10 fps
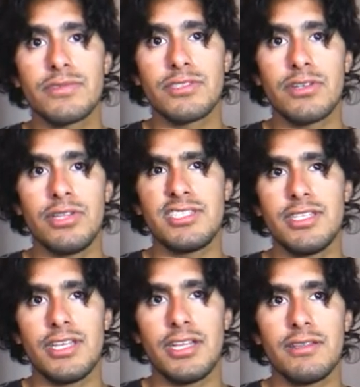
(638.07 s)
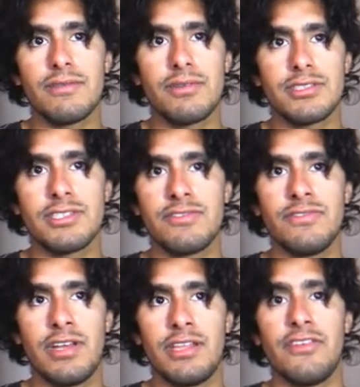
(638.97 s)
So let's see that. What's
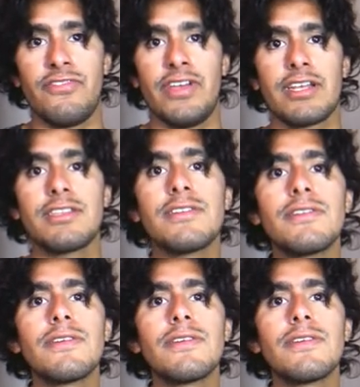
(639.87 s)
an effect?